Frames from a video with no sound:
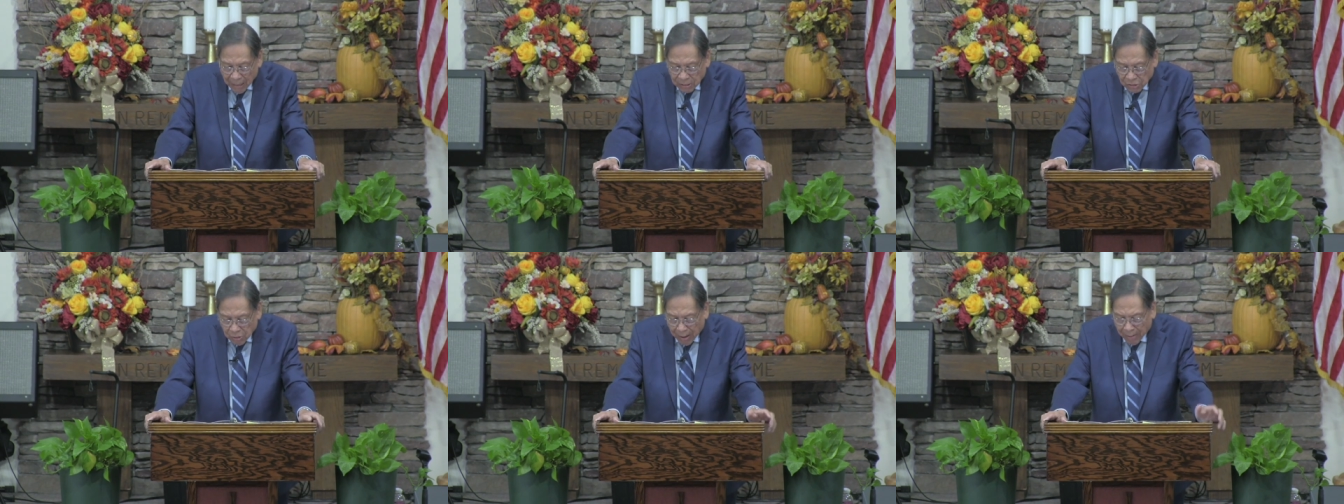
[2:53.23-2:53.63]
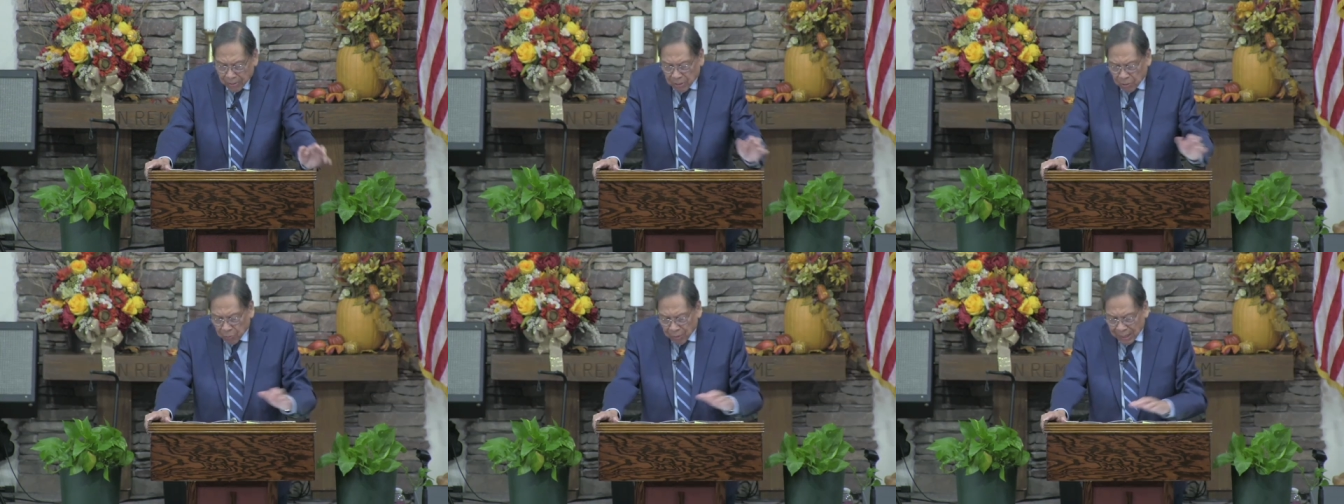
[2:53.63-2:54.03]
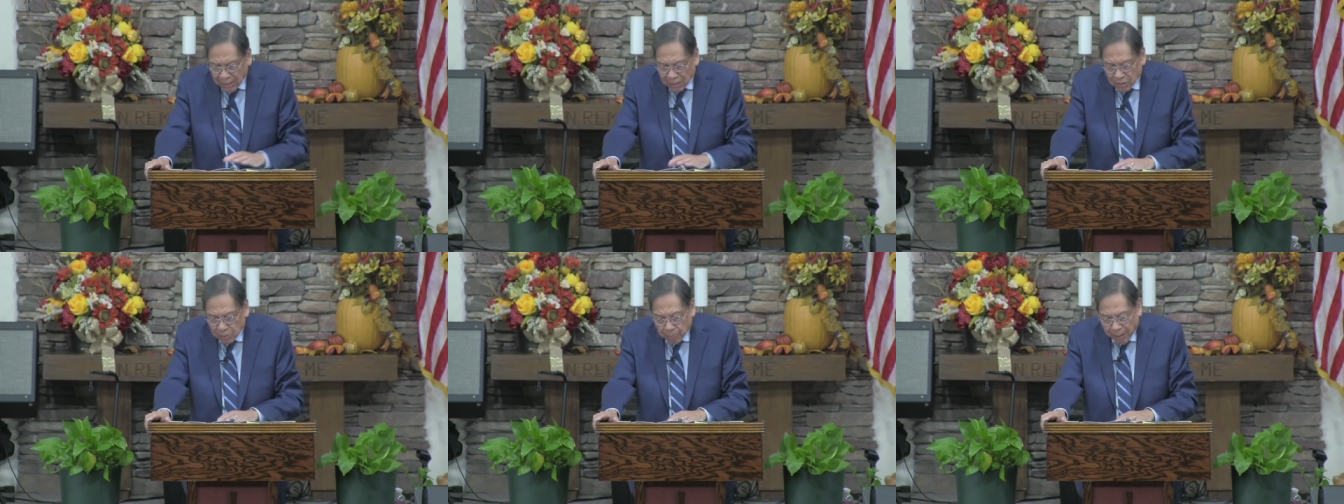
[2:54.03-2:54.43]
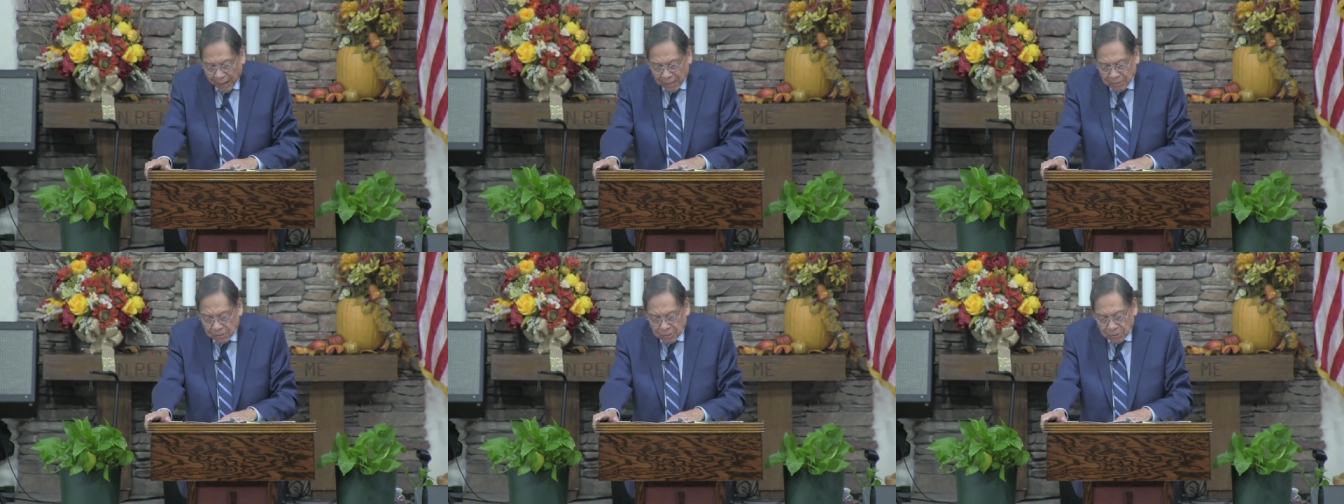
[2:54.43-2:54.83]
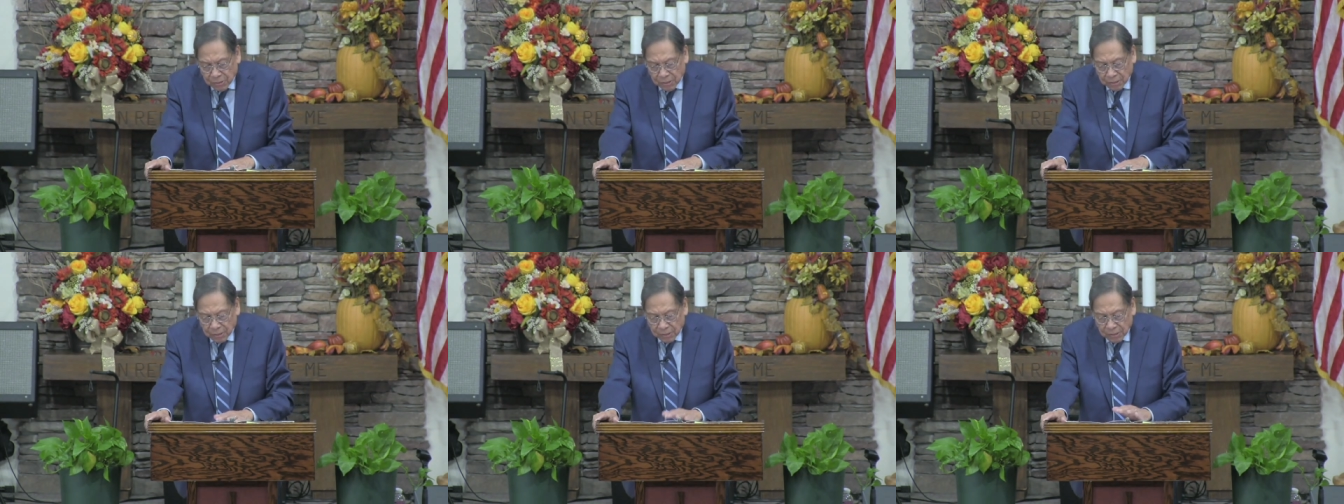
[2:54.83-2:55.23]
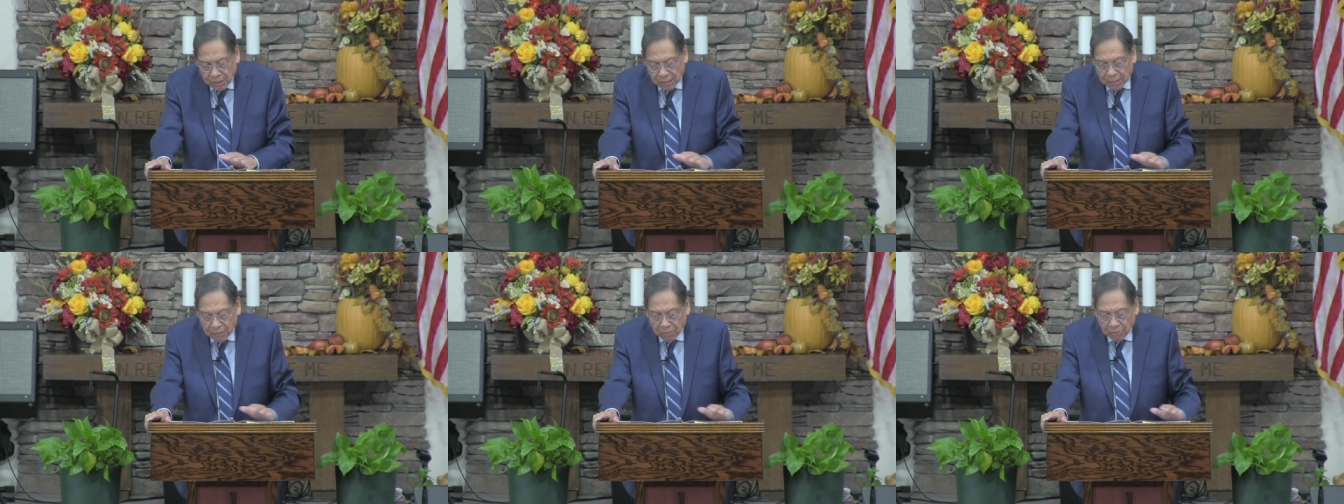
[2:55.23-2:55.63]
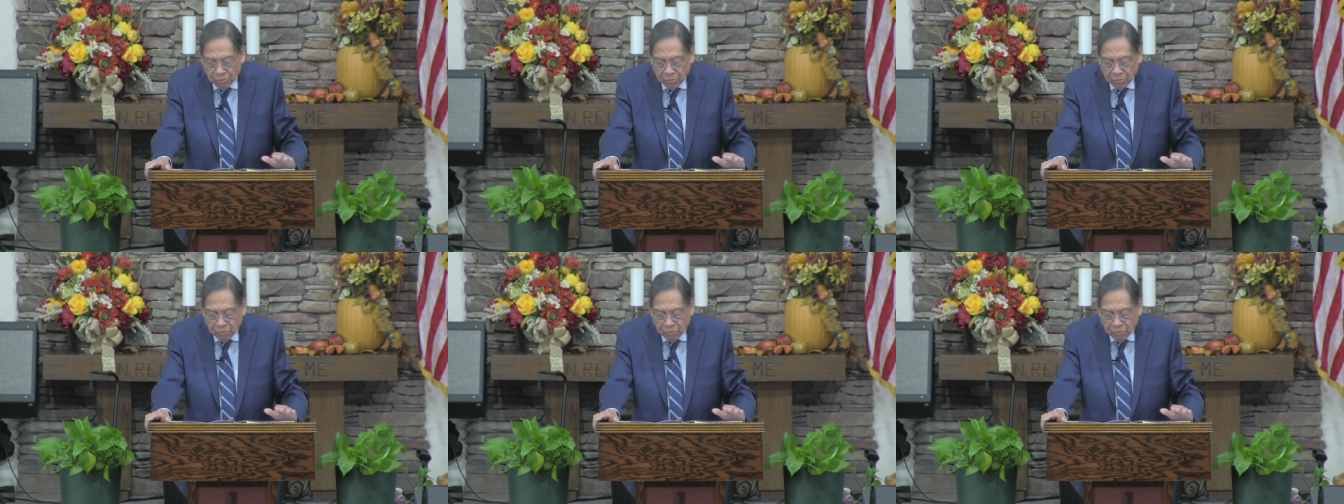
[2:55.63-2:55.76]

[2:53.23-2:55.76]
So I'm going to read this passage in Ezekiel